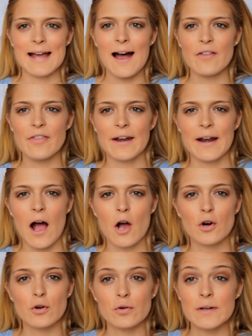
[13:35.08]
now that
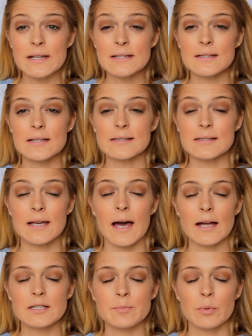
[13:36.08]
our crease is
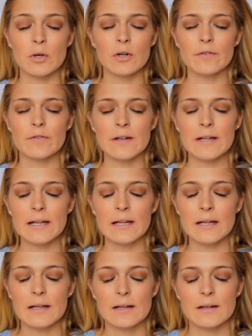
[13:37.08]
cut
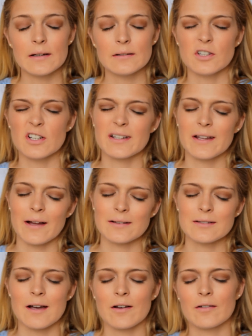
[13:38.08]
beautifully, not
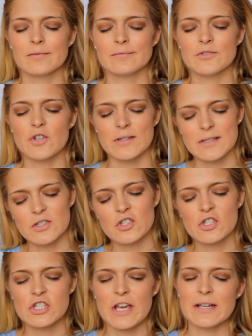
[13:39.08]
cut, our
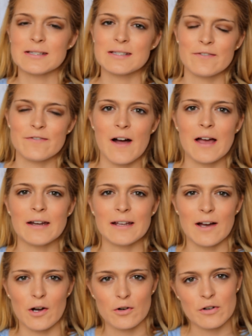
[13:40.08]
transition shade is
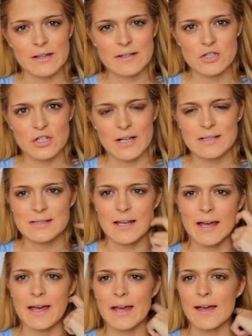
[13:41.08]
defining our crease, should I
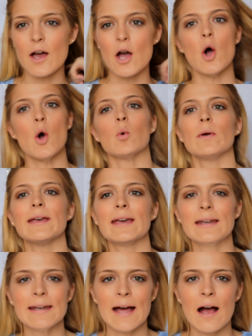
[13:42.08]
say, we
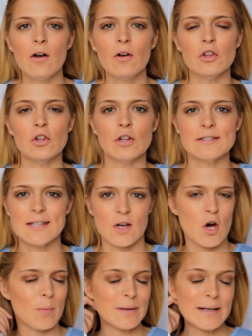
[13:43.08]
can now, it's
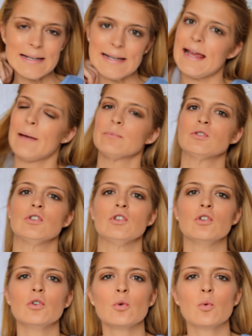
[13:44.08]
completely up to
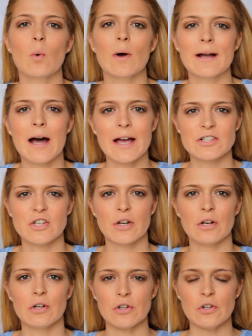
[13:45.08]
you what
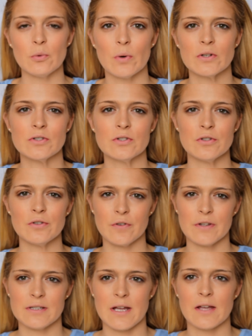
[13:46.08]
eyeshadow look you want to do
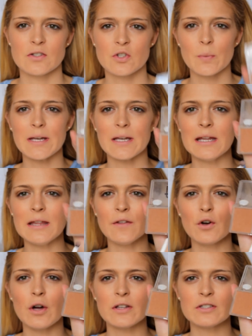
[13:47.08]
for the day. So we can
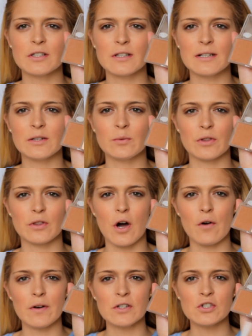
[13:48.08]
either go into the lid with
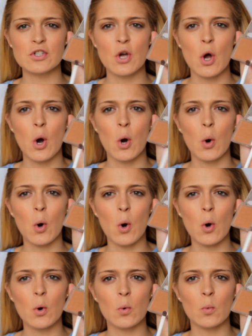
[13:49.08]
the orange
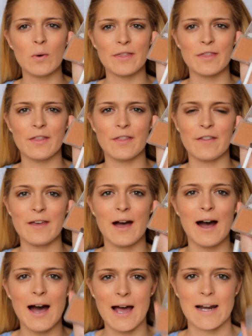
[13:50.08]
or with the
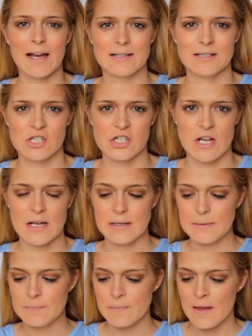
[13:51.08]
highlighter shade.
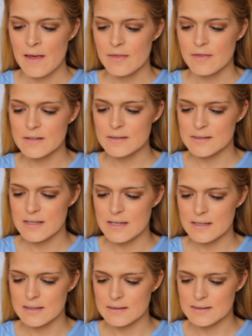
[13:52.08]
This
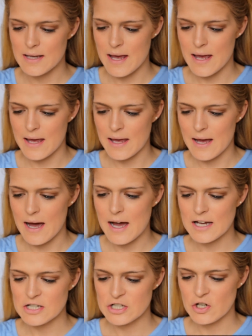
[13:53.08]
is a
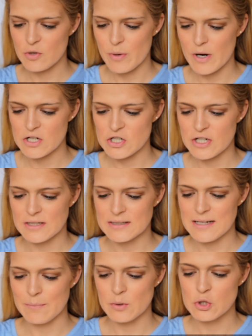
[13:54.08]
eyeshadow brush,
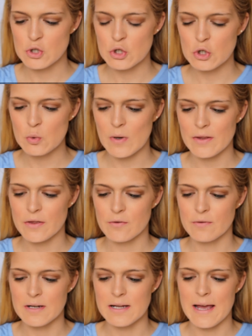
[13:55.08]
it's number
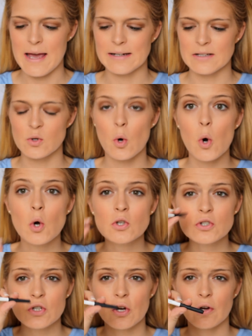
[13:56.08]
213, and it's
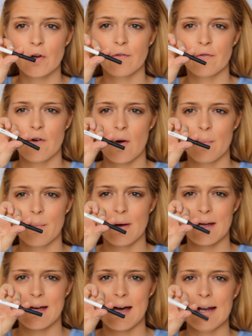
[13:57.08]
also from
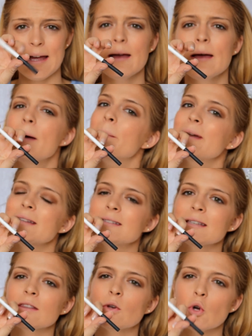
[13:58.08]
Color, but it's
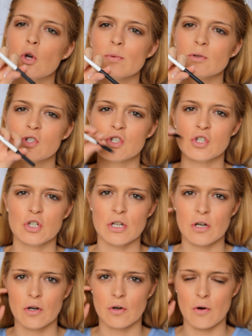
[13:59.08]
in the Urban
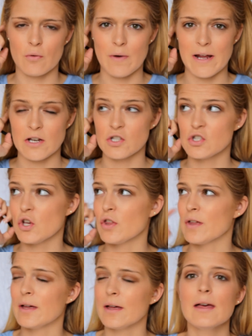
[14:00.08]
Studio range. So
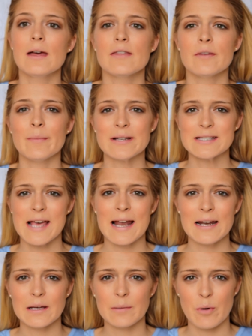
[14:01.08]
the
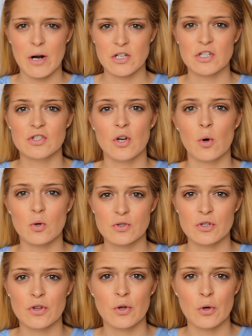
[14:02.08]
metallic brushes are also the